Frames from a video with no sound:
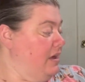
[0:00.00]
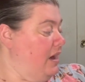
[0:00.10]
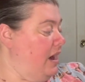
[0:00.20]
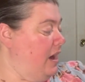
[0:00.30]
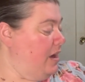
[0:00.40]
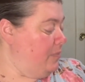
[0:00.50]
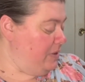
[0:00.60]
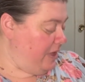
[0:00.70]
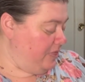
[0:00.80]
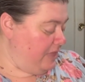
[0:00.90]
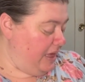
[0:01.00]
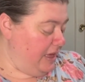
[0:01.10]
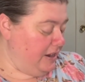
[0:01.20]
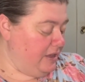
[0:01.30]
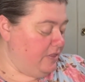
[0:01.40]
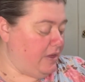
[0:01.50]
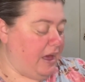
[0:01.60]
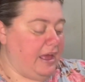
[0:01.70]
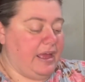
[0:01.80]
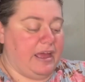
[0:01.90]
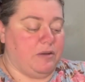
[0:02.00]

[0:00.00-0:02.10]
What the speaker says: And then I had